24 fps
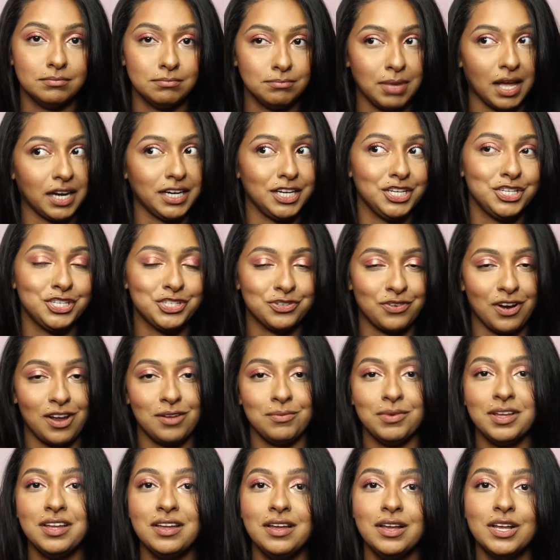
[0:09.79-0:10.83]
body
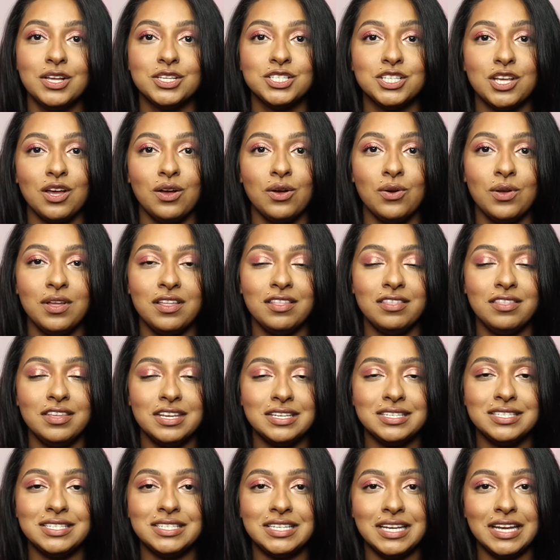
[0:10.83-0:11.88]
scrub. So
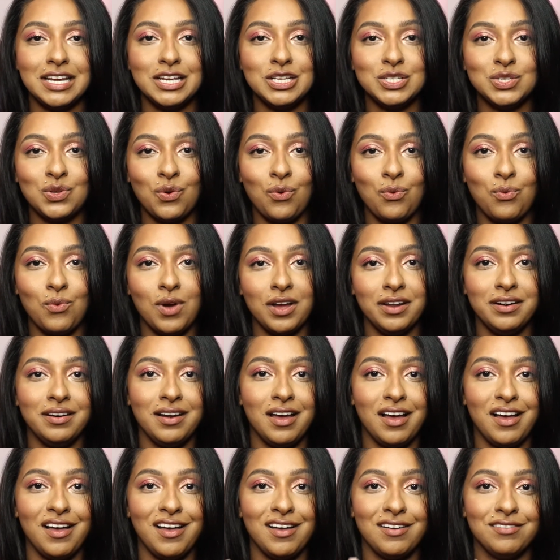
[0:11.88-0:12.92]
this is one
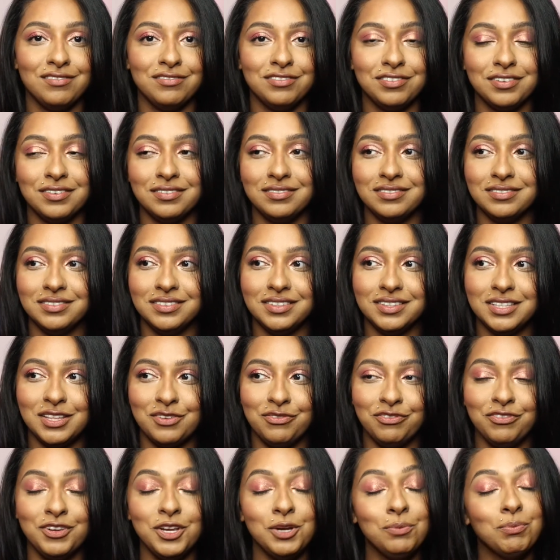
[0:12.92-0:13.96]
of
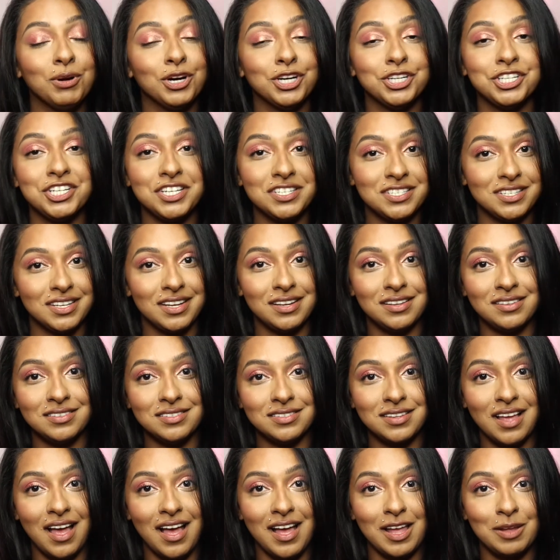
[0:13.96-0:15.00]
the few
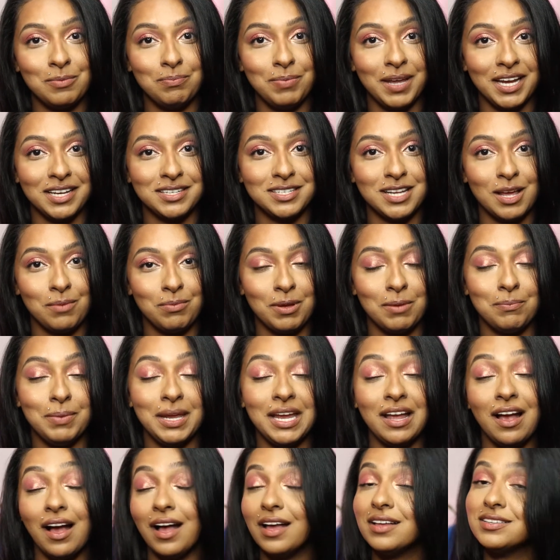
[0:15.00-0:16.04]
purchases I picked up
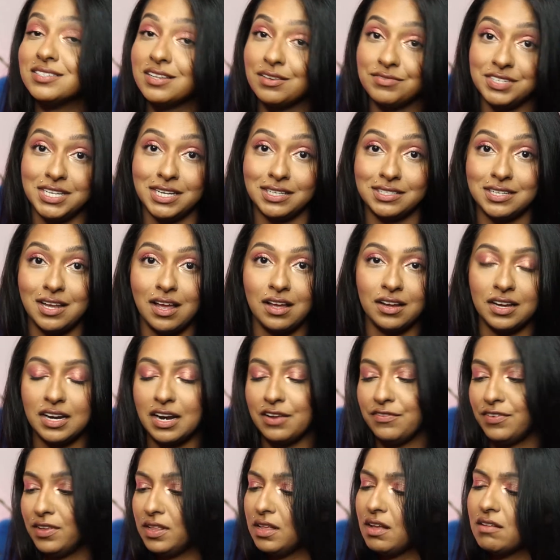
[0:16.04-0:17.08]
because of TikTok, and
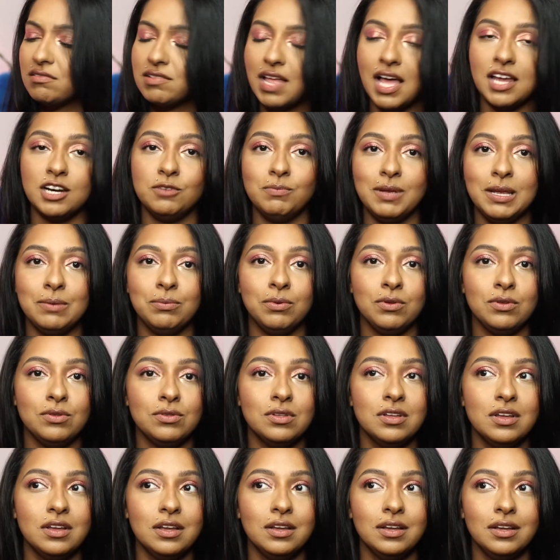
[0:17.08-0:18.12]
I feel like a lot of
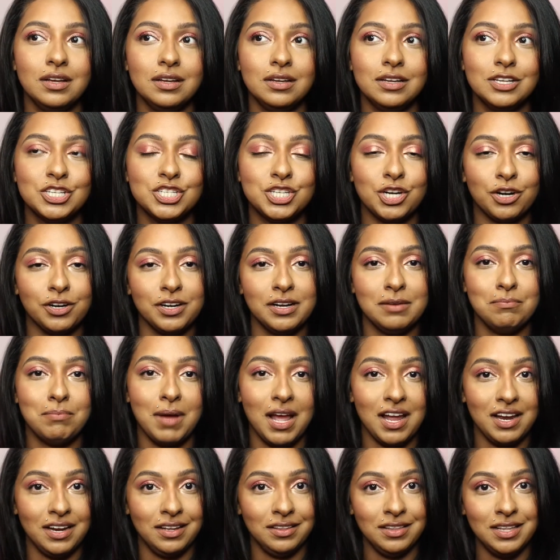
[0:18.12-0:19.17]
people started
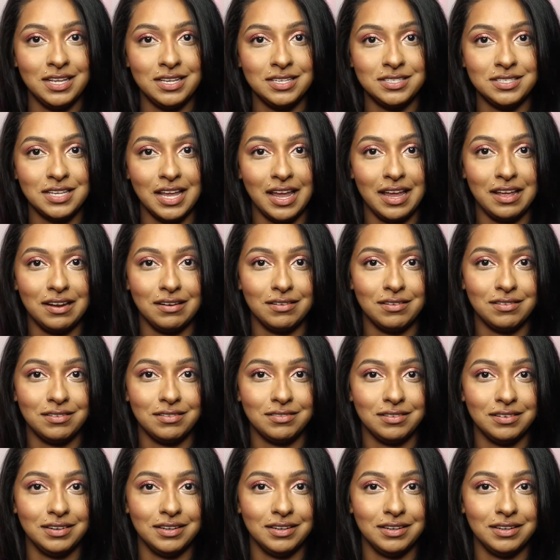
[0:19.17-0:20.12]
buying this and